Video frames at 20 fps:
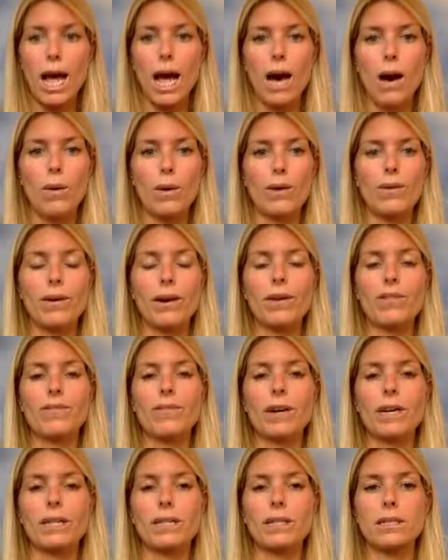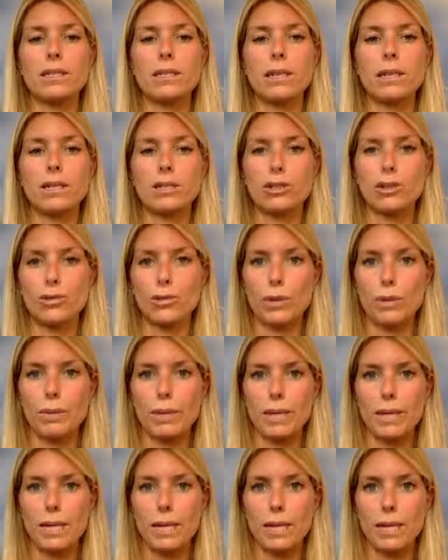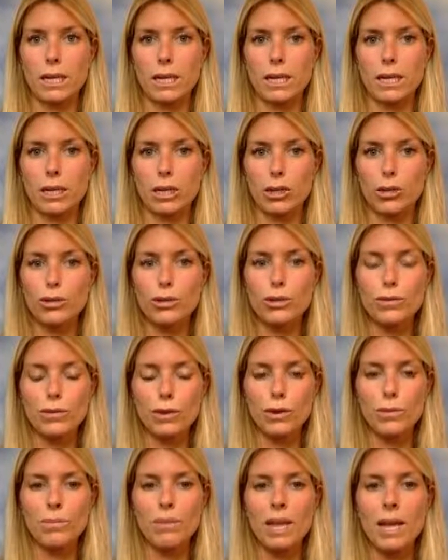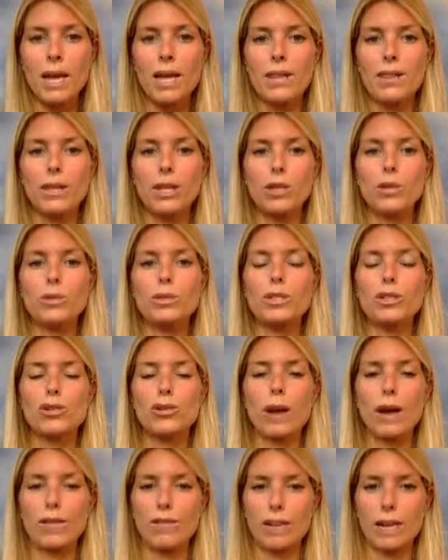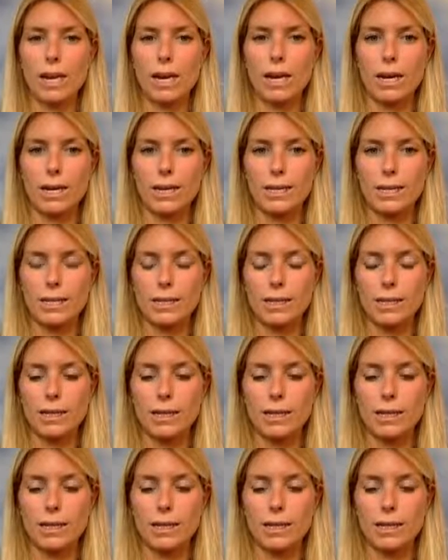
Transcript: However, I find it extremely useful. They use a traffic light